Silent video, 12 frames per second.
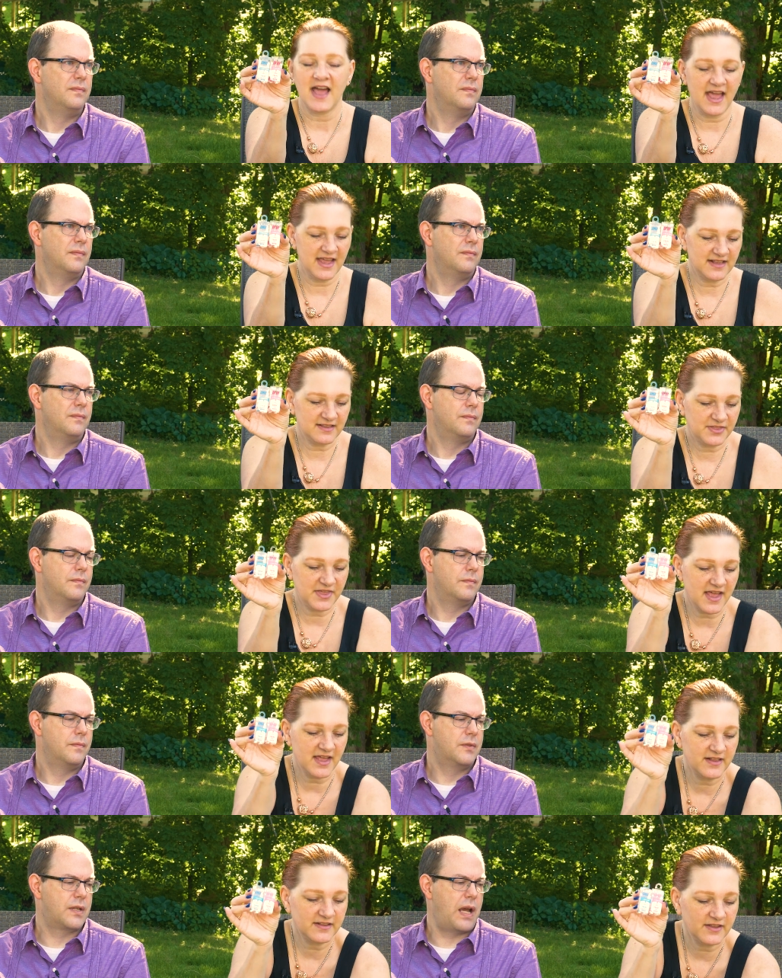Speaker 1: And
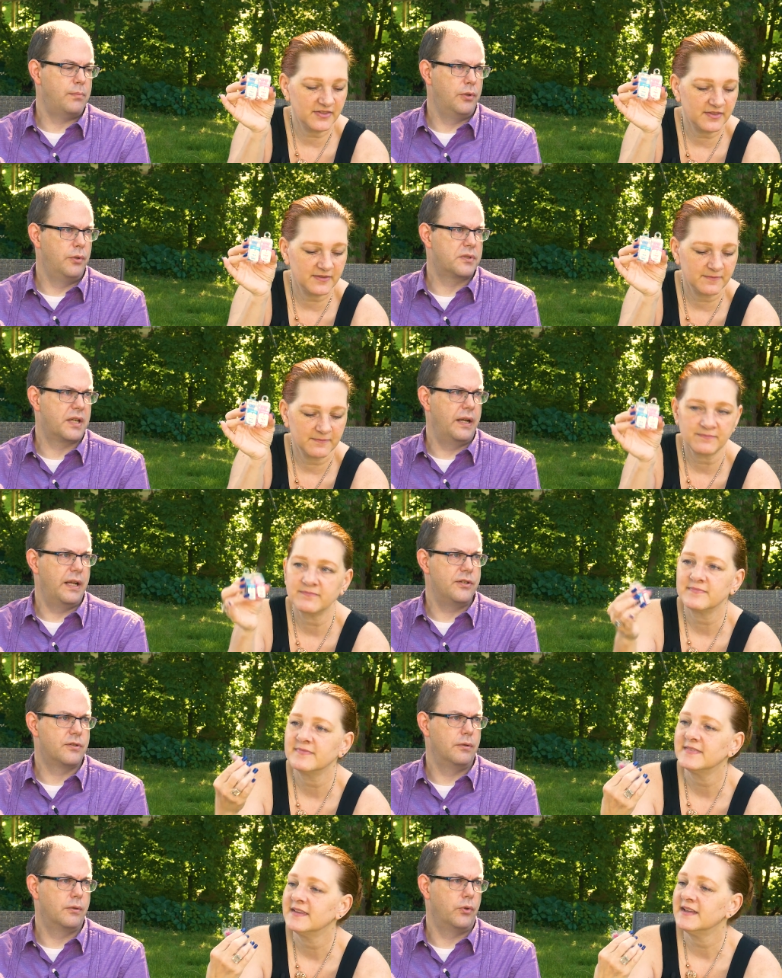then... Sky
Speaker 2: blue looks like a
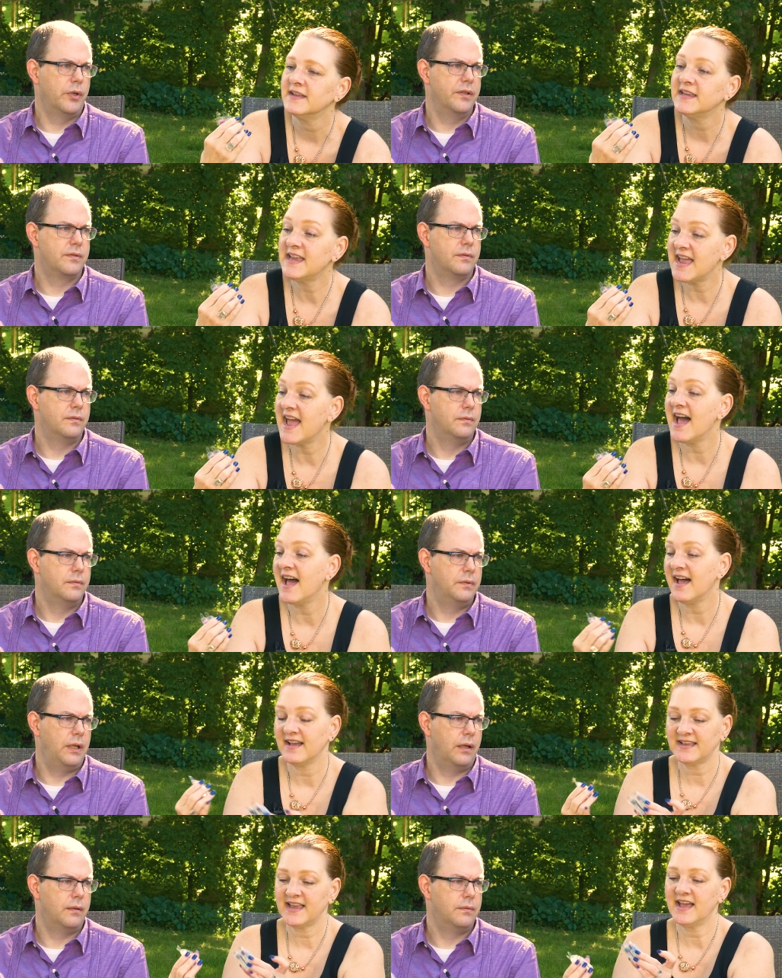nice turquoise.
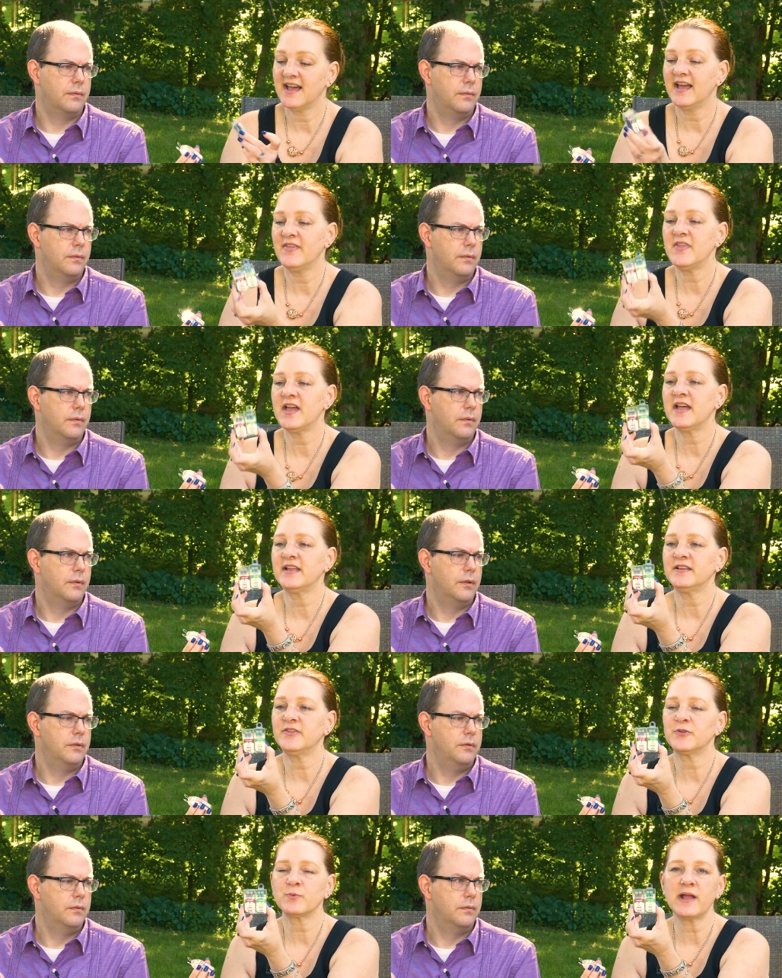Yeah, yeah, yeah.
Speaker 1: And
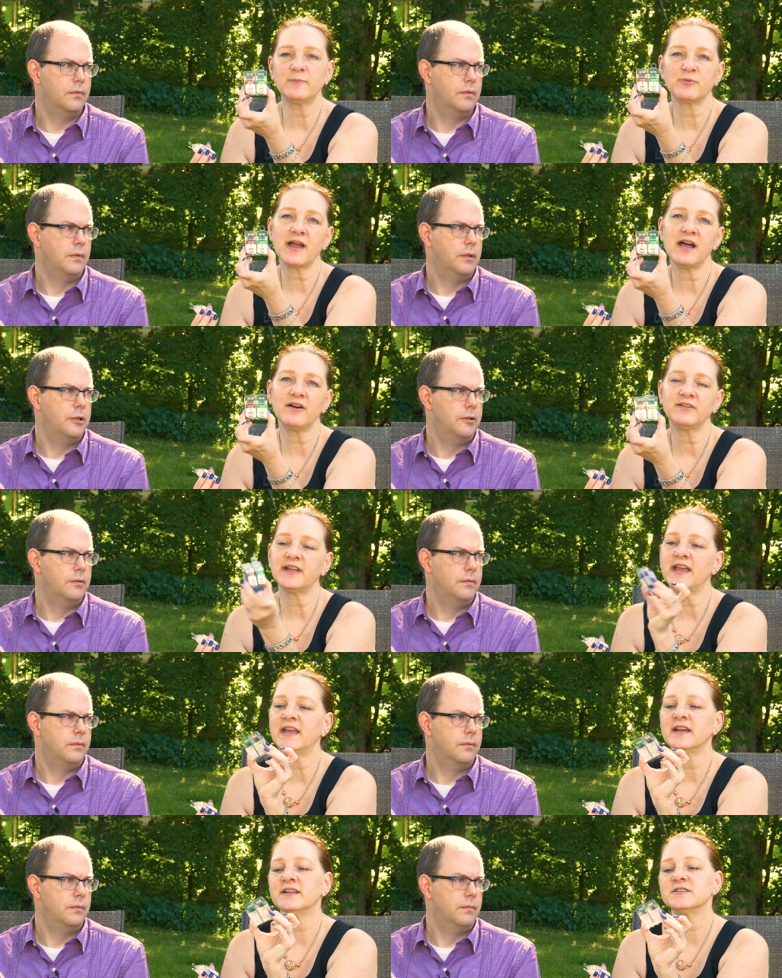then the red, brown,
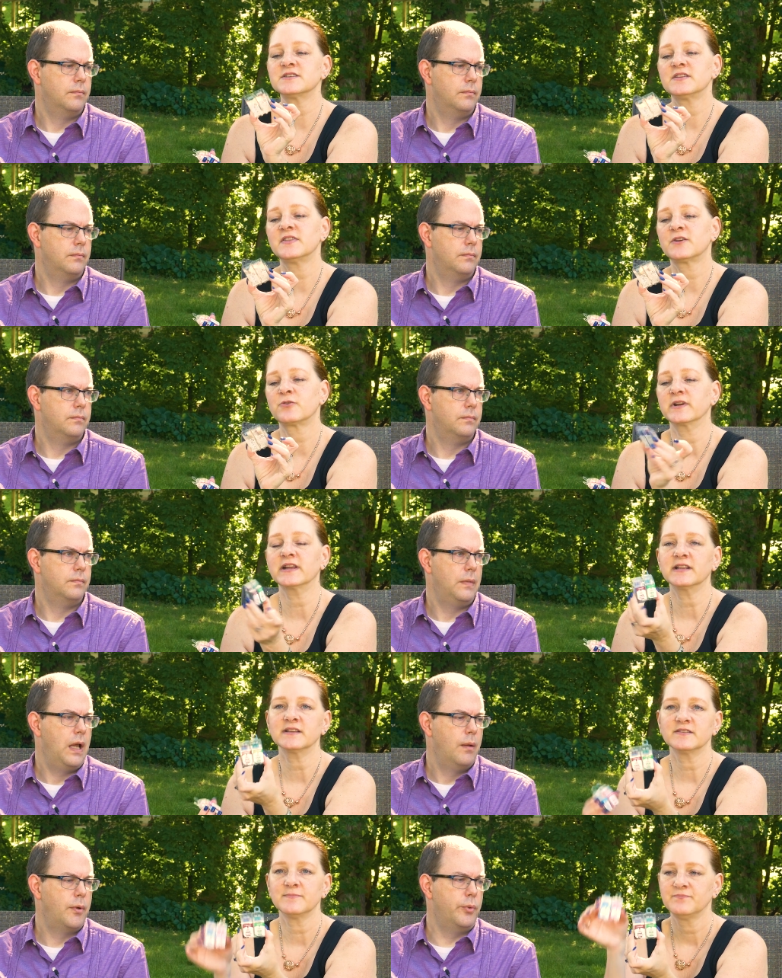and the
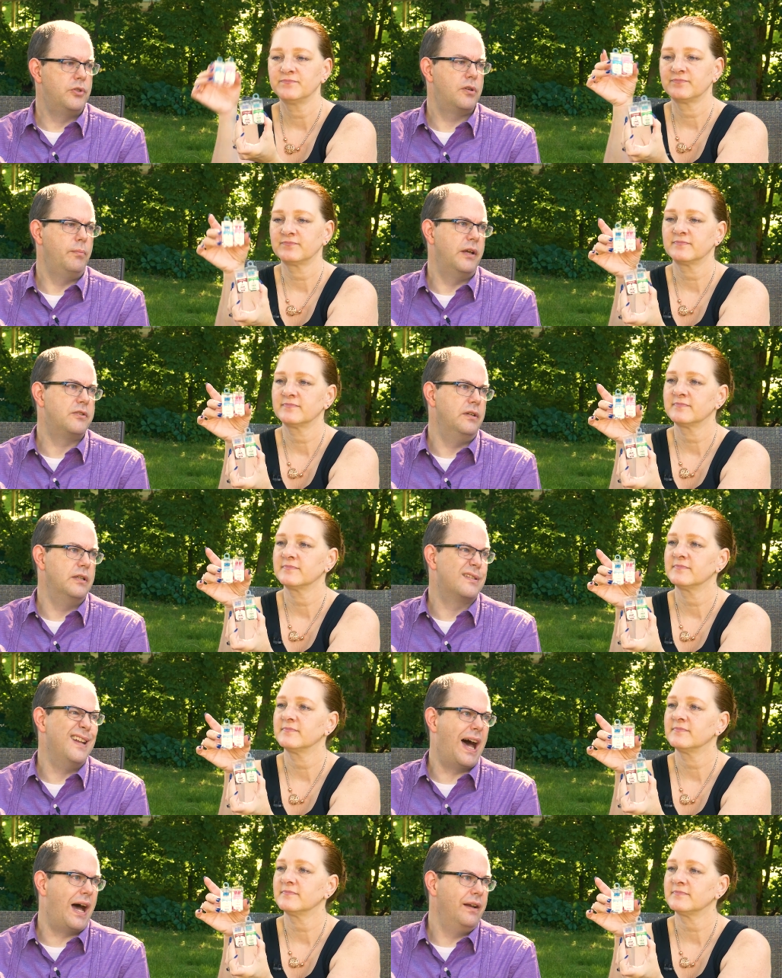green.
Speaker 2: But we should mention
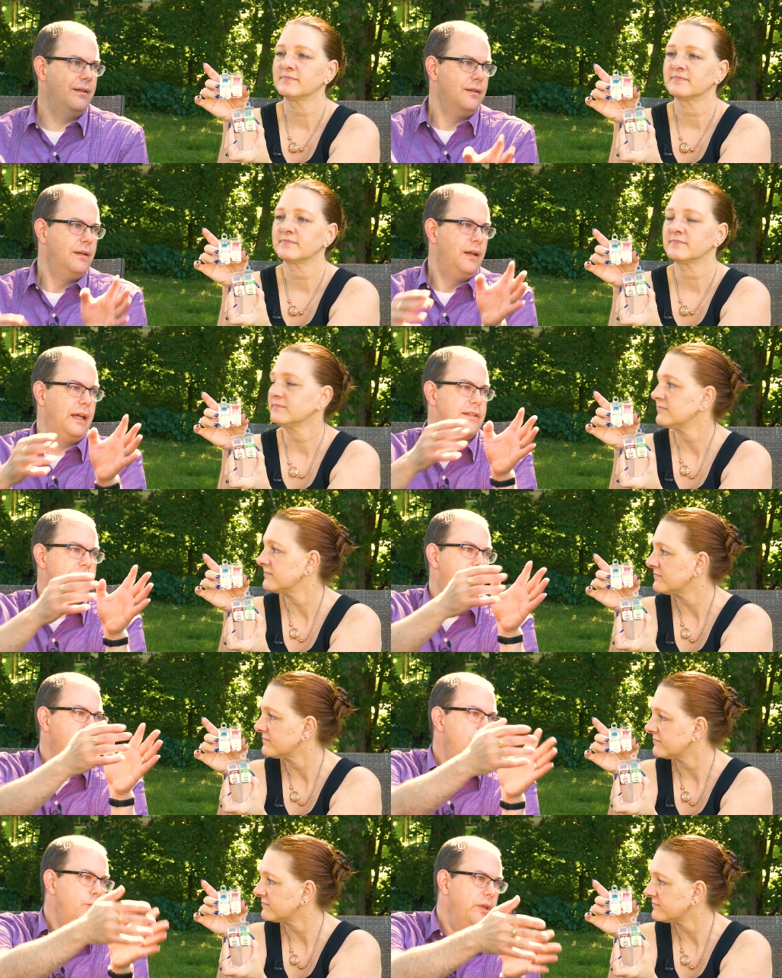it's not it's
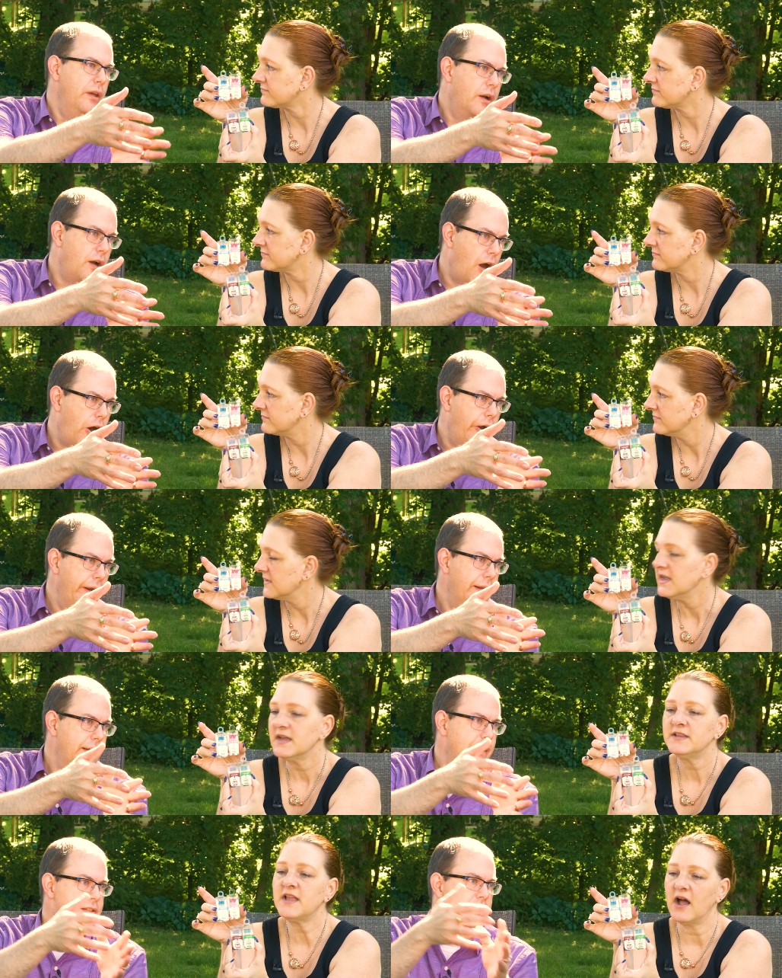not Yuki
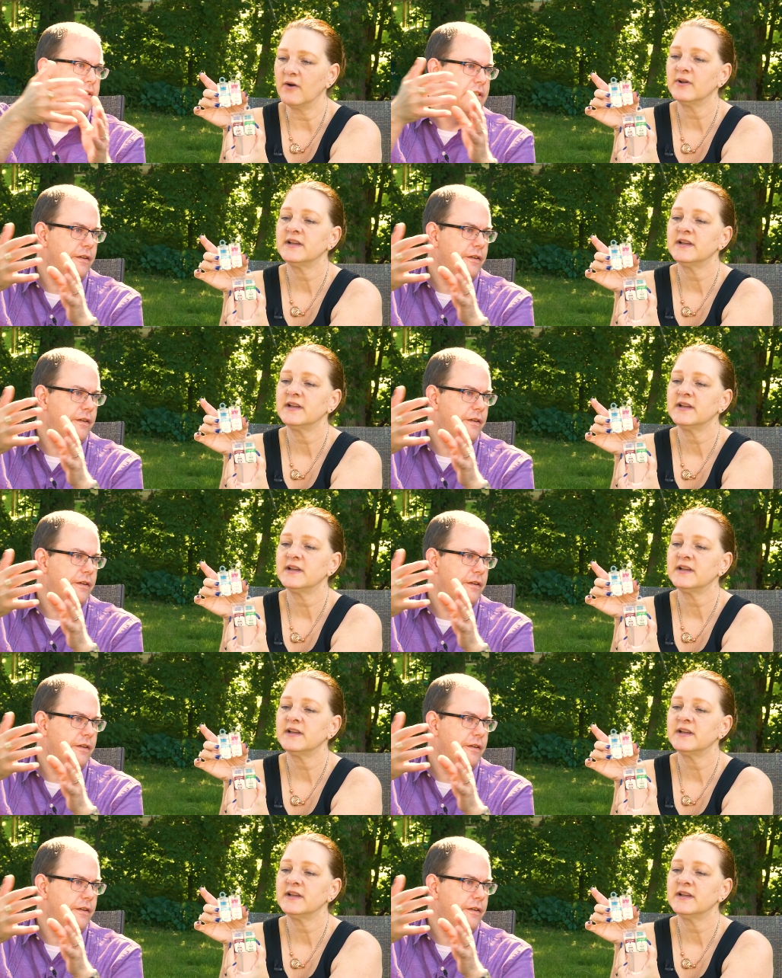Akari. It's no, a